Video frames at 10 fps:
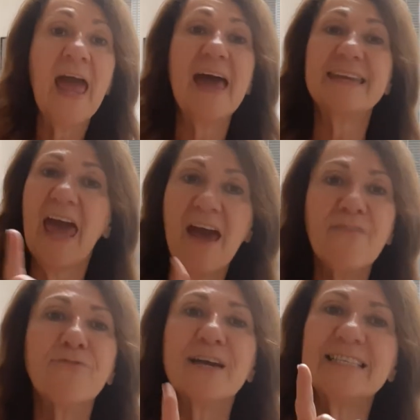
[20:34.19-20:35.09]
and
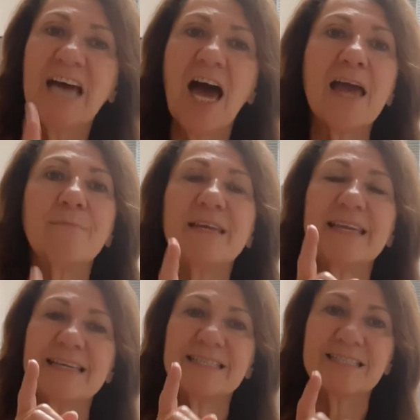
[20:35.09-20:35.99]
every time it
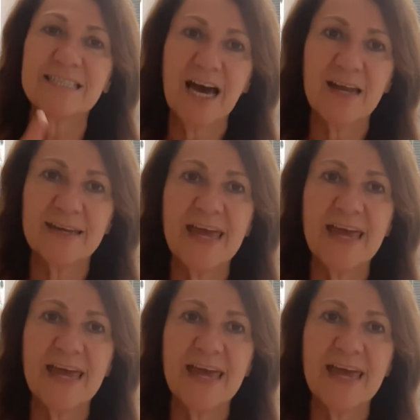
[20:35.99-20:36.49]
is done,